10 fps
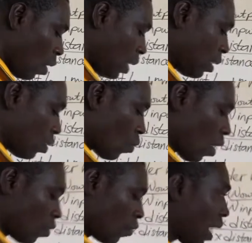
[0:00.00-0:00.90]
this is
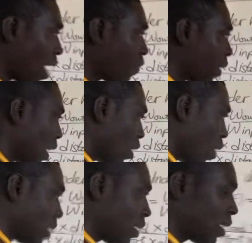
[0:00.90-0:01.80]
what we have in the
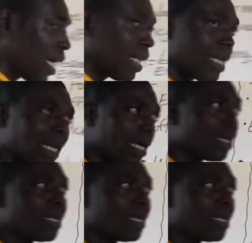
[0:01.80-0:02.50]
question. That's the